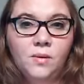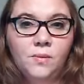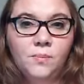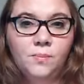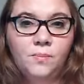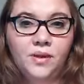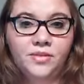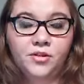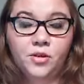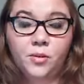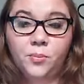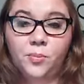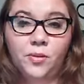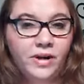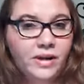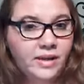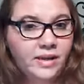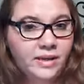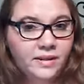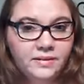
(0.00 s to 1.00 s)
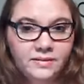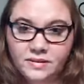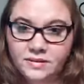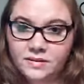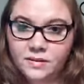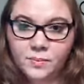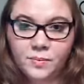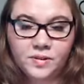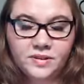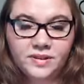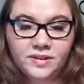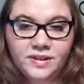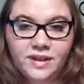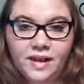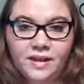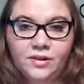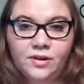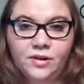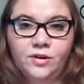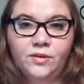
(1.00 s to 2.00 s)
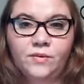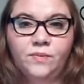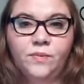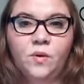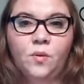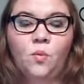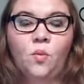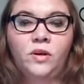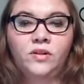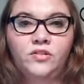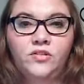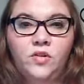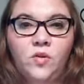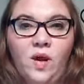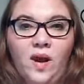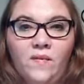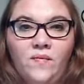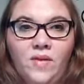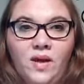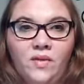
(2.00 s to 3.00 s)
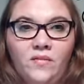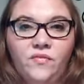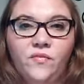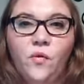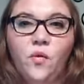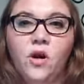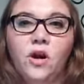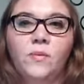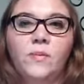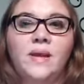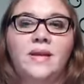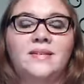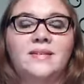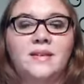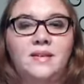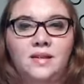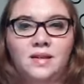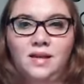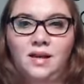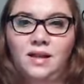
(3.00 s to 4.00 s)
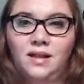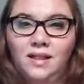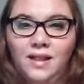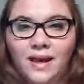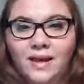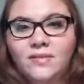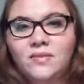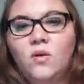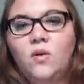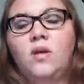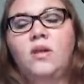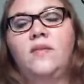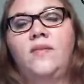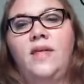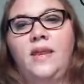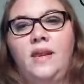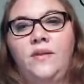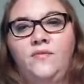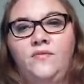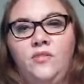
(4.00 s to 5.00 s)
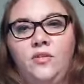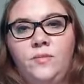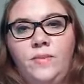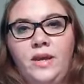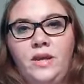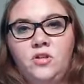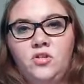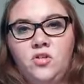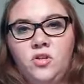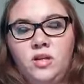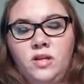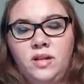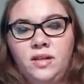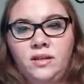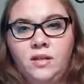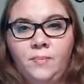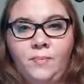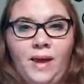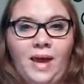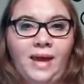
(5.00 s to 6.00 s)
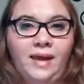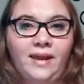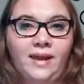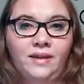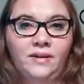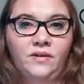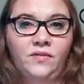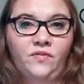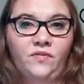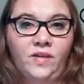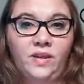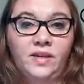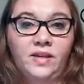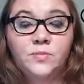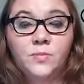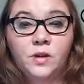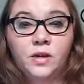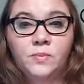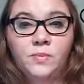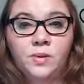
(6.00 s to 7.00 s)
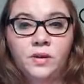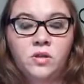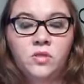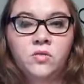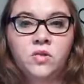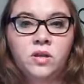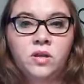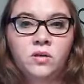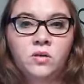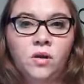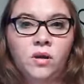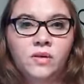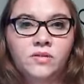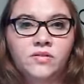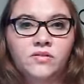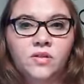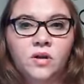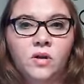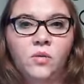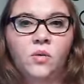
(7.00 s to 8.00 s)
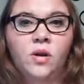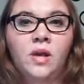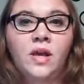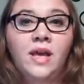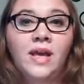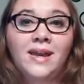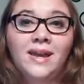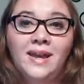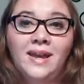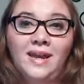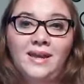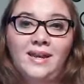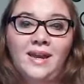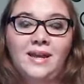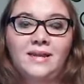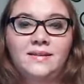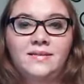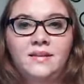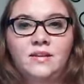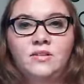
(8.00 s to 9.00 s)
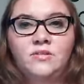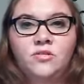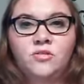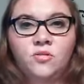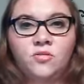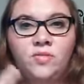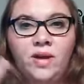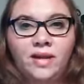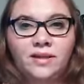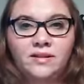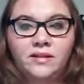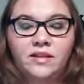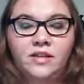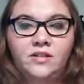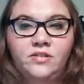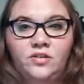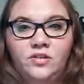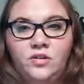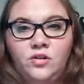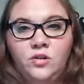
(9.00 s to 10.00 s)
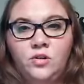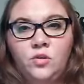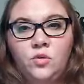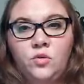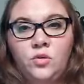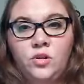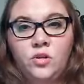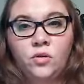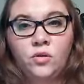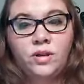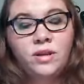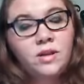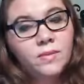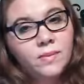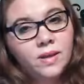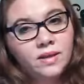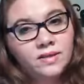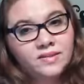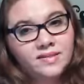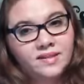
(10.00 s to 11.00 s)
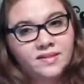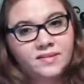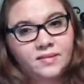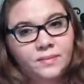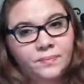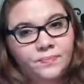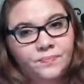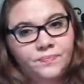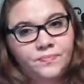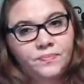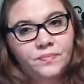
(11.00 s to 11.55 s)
But they're pretty easy to put together. Once you have that form, it's going to collect all that information in the back end of Facebook, but you can also connect it directly to your email system.